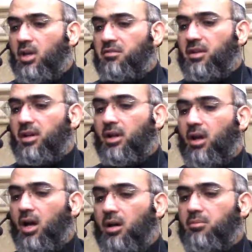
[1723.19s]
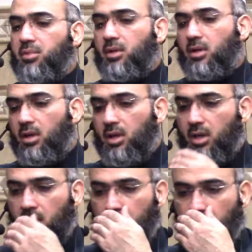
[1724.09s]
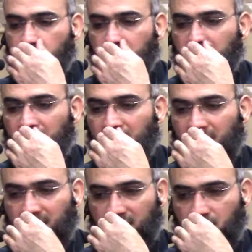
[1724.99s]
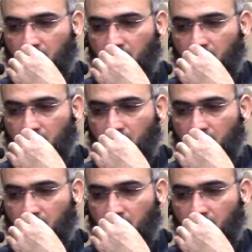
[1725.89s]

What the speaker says: For riqab, those in